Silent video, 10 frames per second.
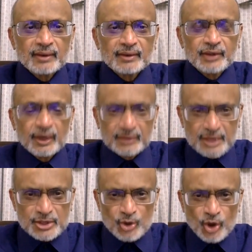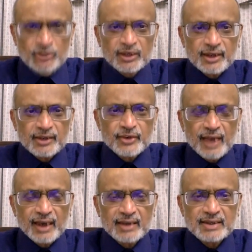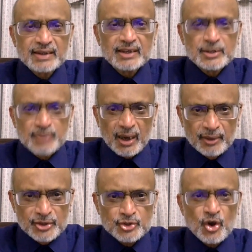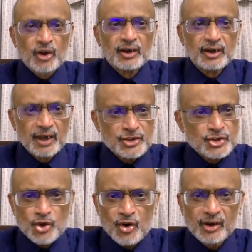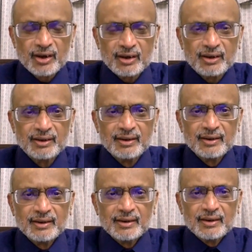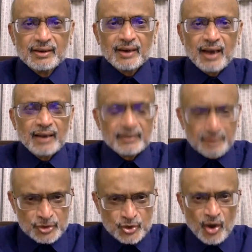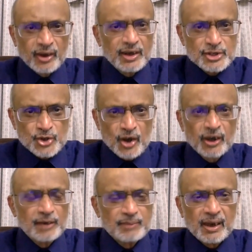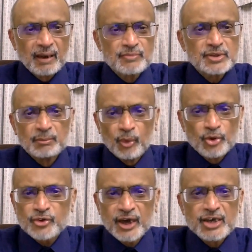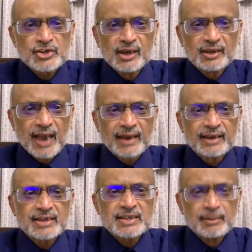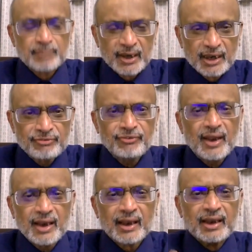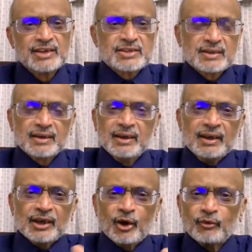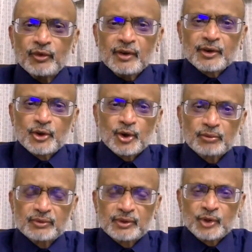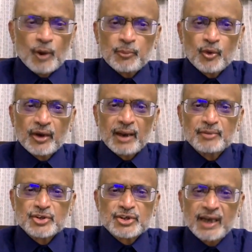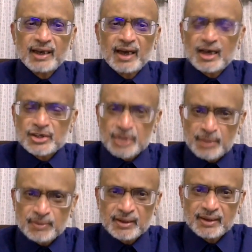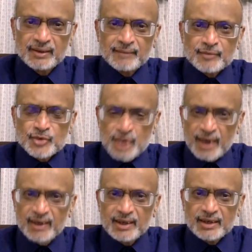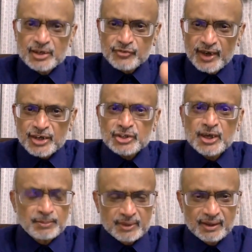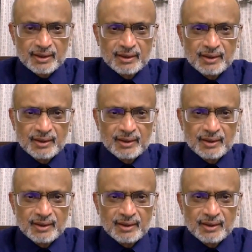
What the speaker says: This alternate reality is becoming stronger and stronger. And the stronger and stronger it becomes, the more traditional tactics completely fail against it. Now, you know, your program is China Unscripted. China is very scripted.